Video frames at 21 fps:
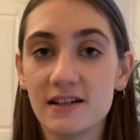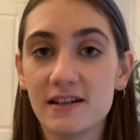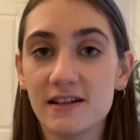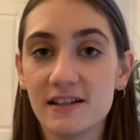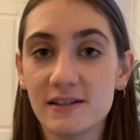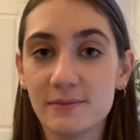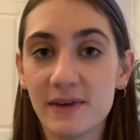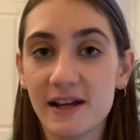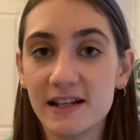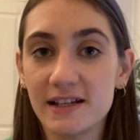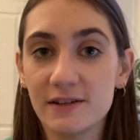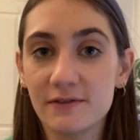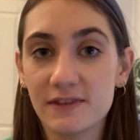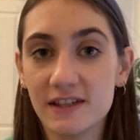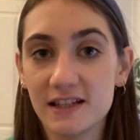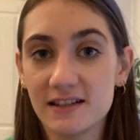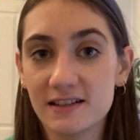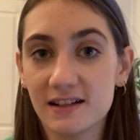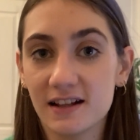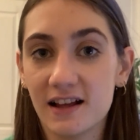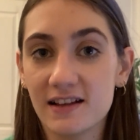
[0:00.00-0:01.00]
as many of
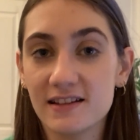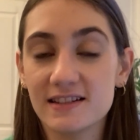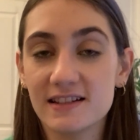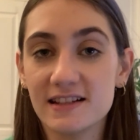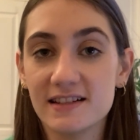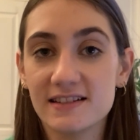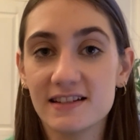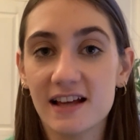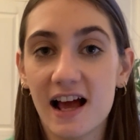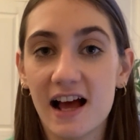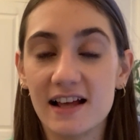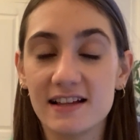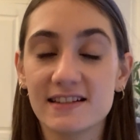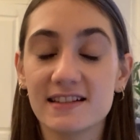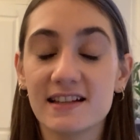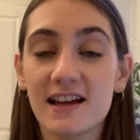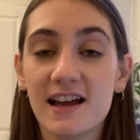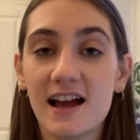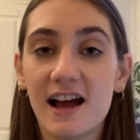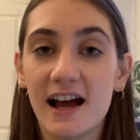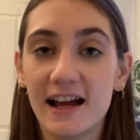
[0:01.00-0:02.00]
these classes as
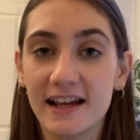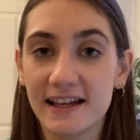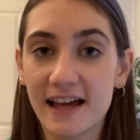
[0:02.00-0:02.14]
I